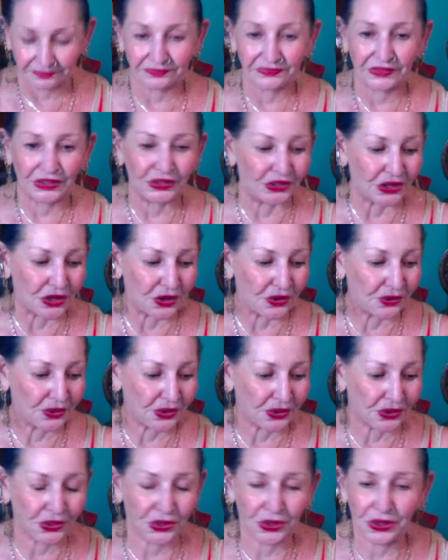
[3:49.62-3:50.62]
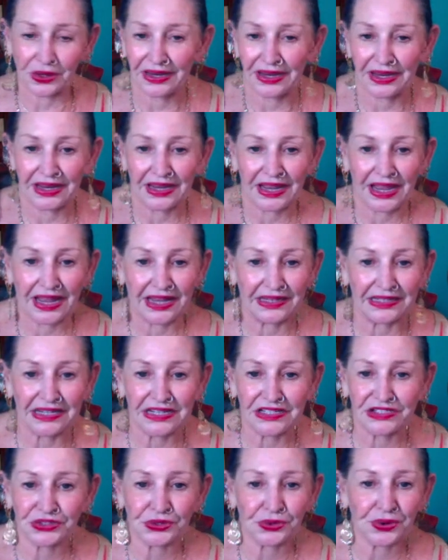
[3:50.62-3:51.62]
You know, and
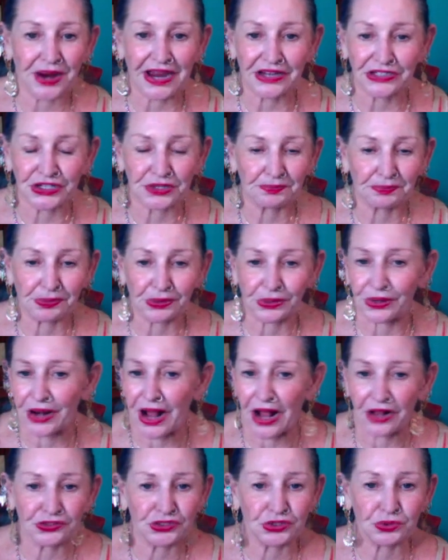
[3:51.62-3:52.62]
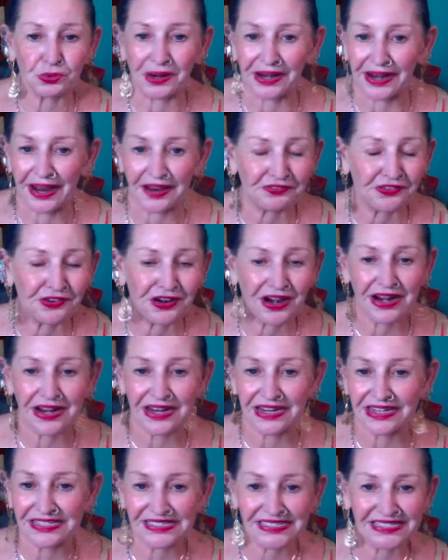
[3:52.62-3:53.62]
he's crash and burn. I'll do whatever
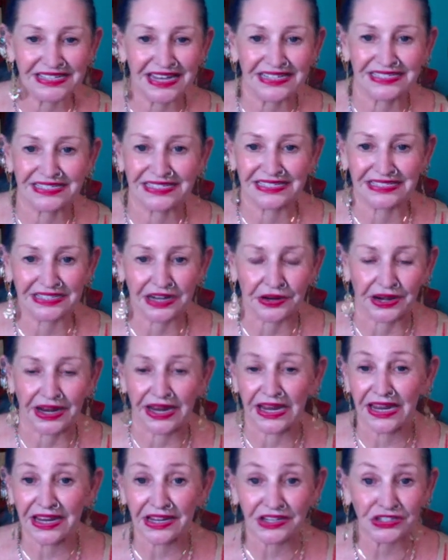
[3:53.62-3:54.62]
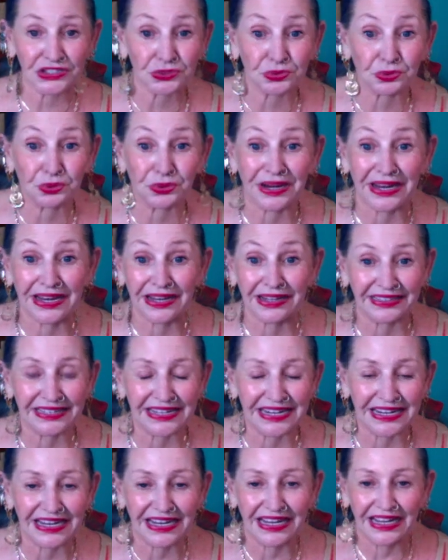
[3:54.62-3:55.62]
is necessary. He is
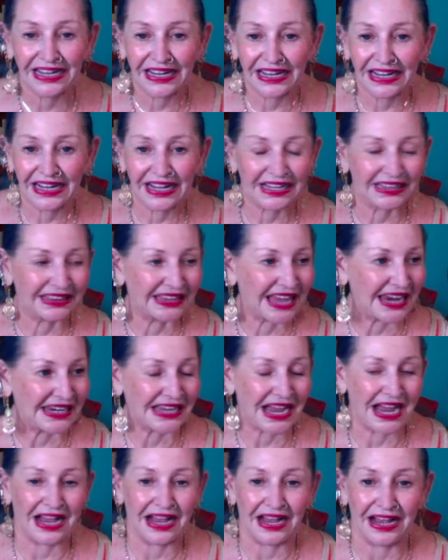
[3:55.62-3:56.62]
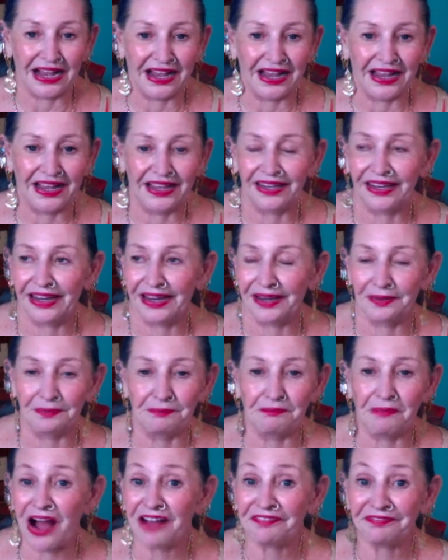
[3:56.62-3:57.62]
really like uh, a,
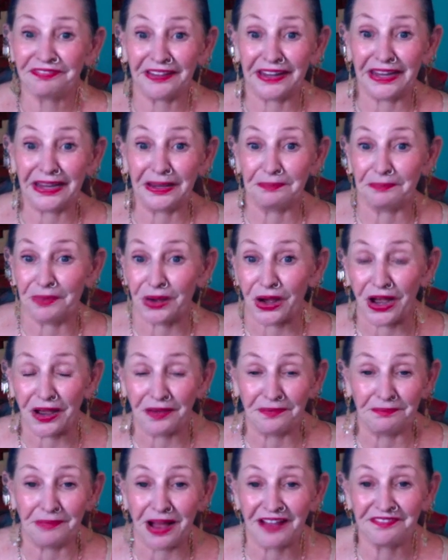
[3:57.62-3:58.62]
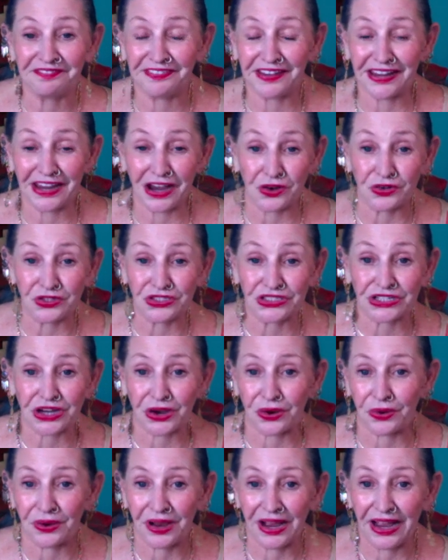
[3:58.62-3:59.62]
mafia
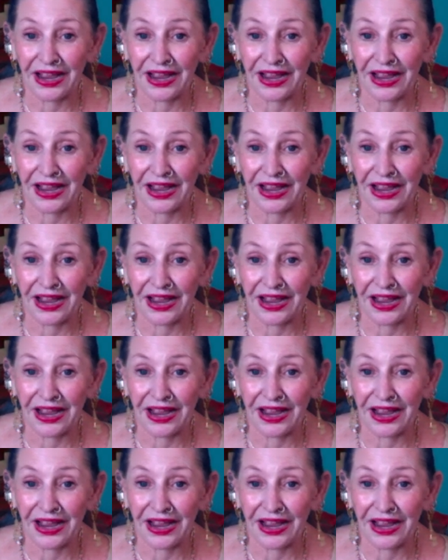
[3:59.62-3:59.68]
mafioso